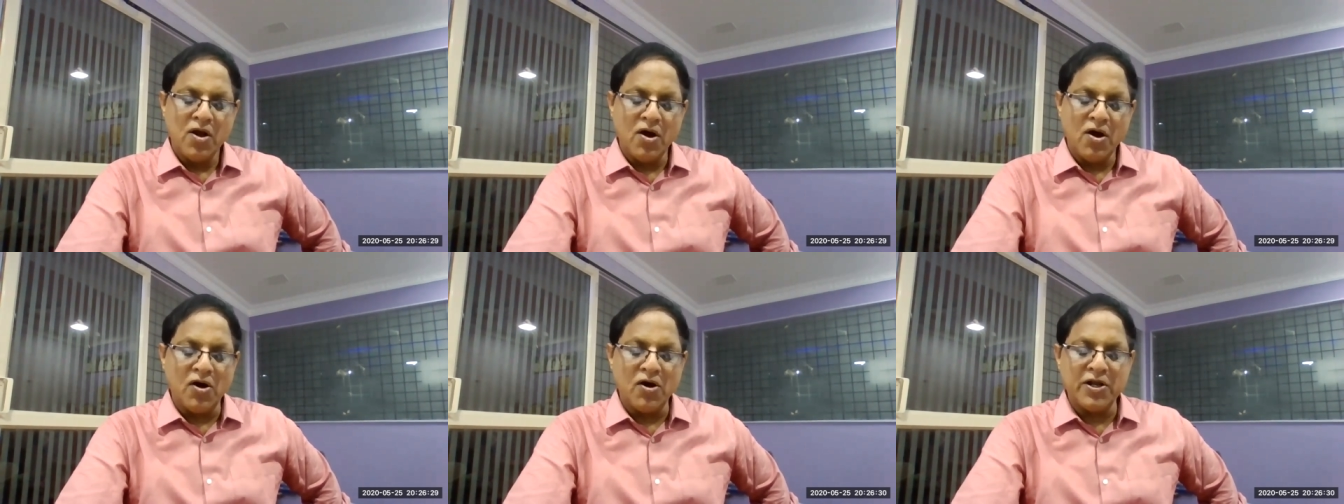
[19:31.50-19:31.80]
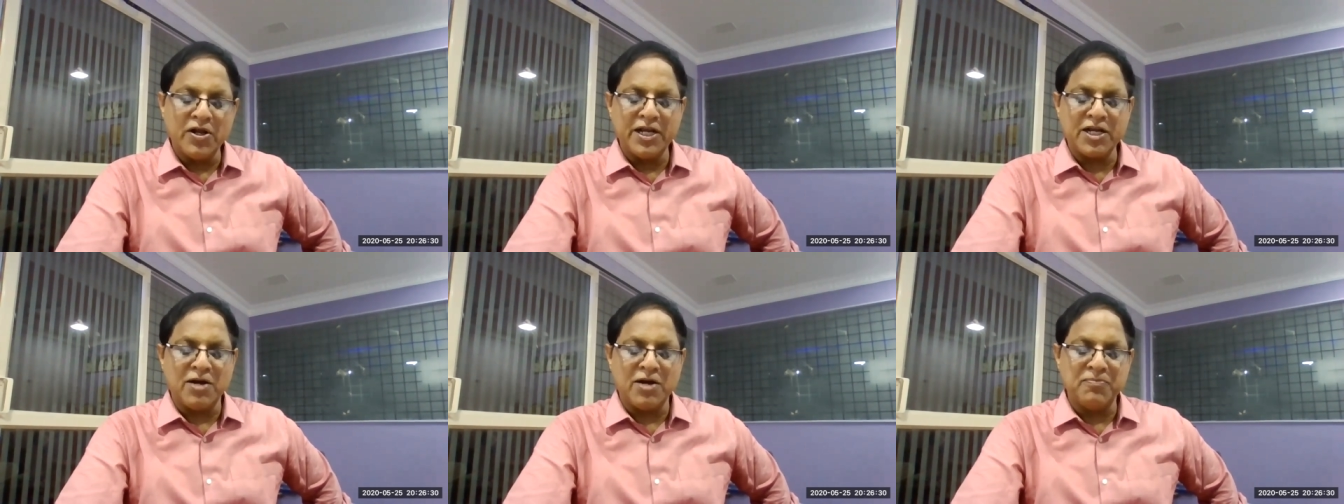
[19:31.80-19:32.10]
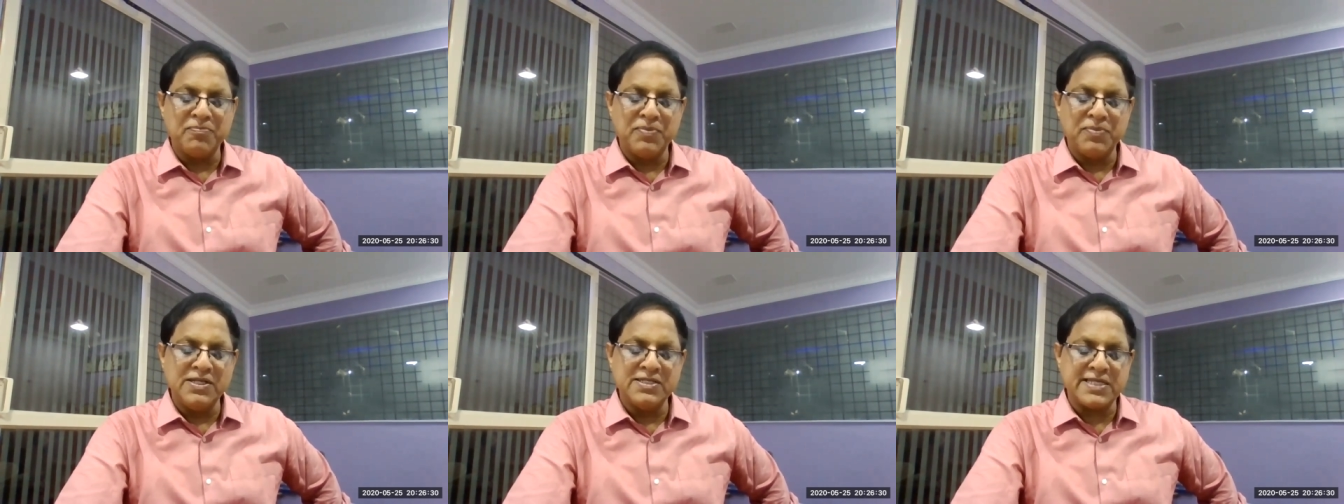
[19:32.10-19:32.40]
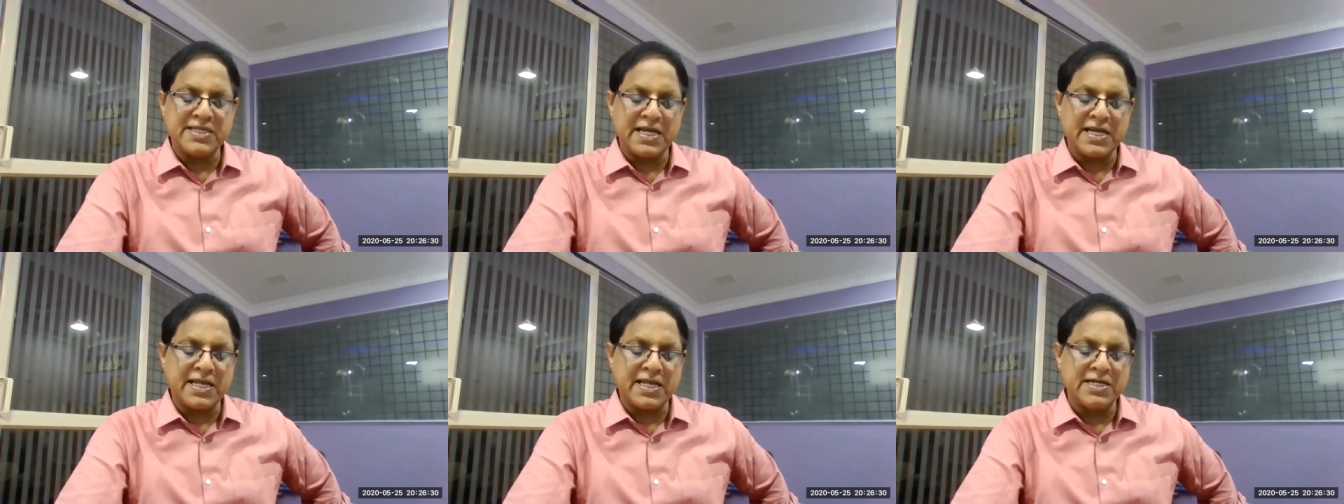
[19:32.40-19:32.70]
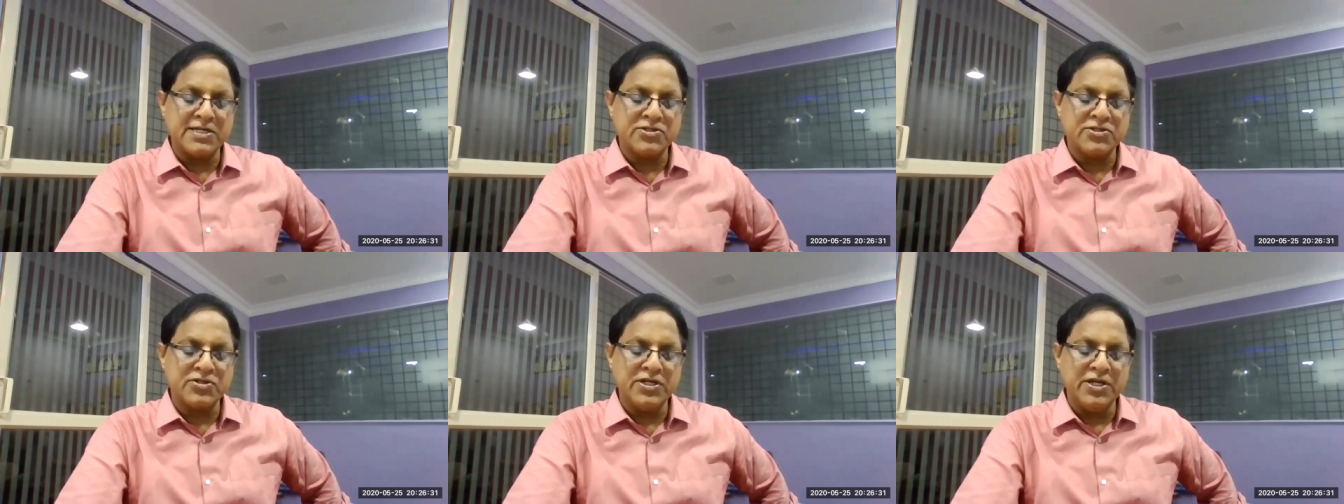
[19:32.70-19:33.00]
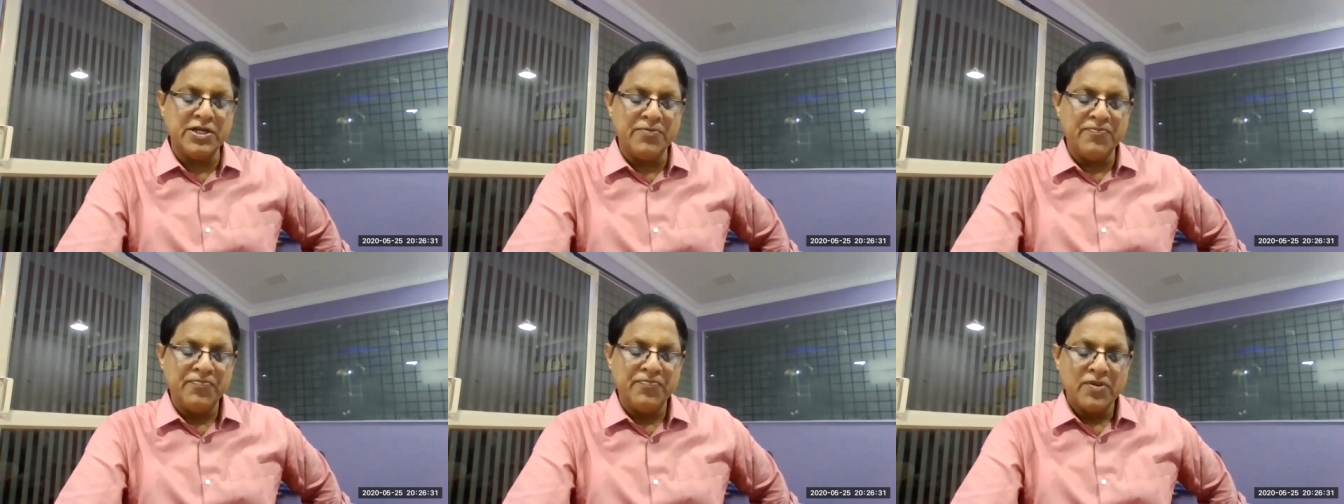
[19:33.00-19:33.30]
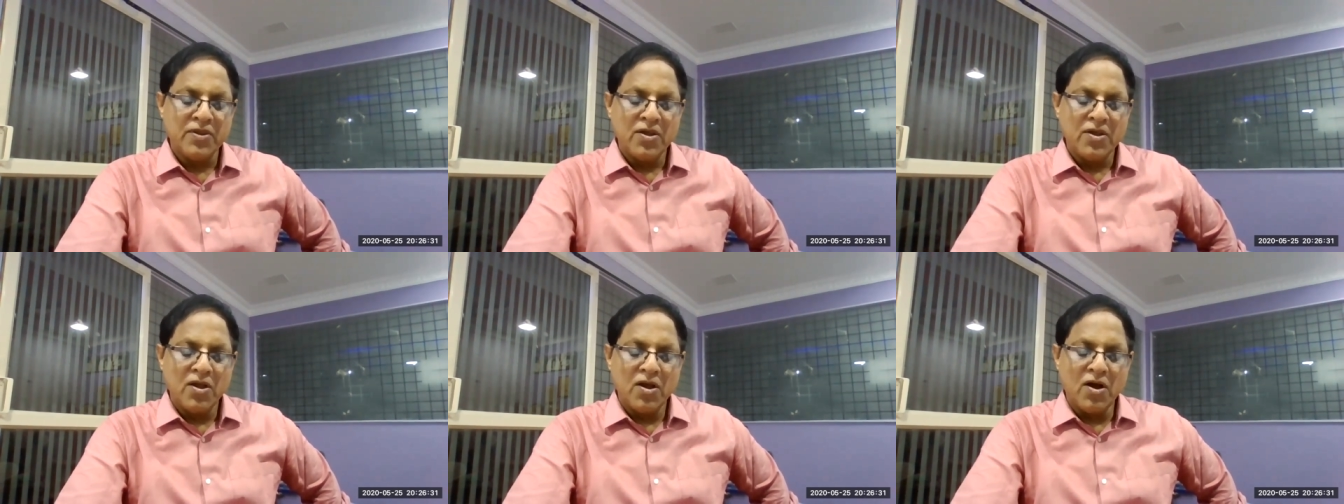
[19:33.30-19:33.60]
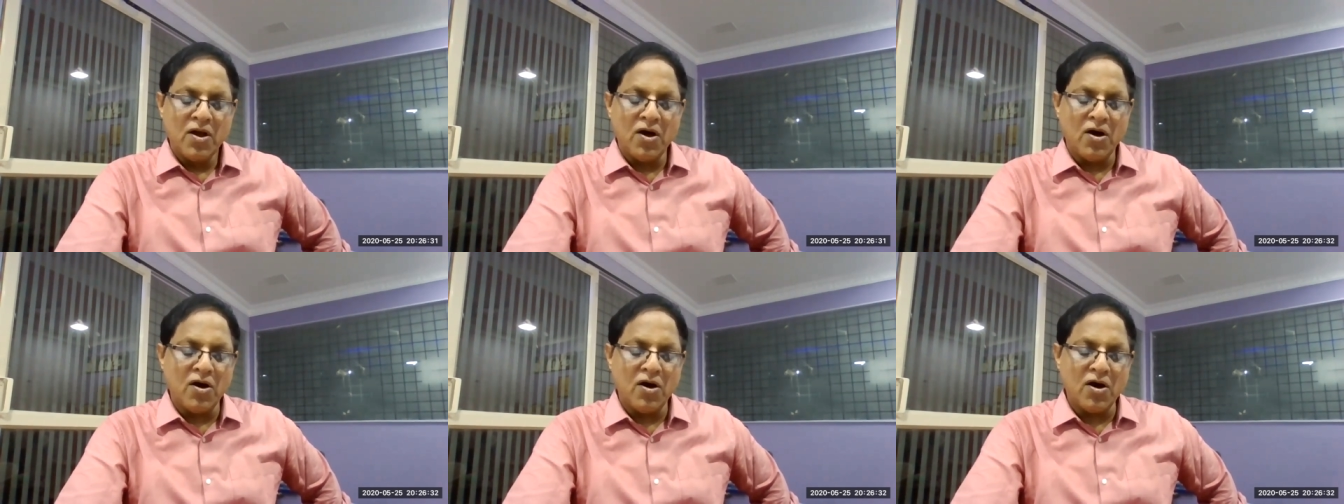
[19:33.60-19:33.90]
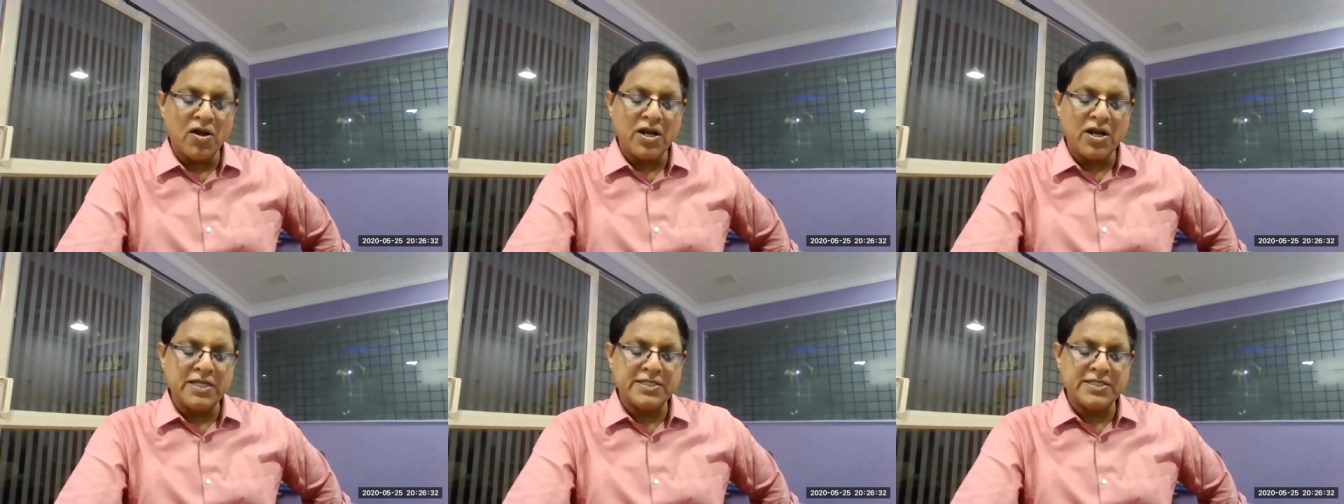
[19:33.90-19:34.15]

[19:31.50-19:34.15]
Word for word: or a company secretary or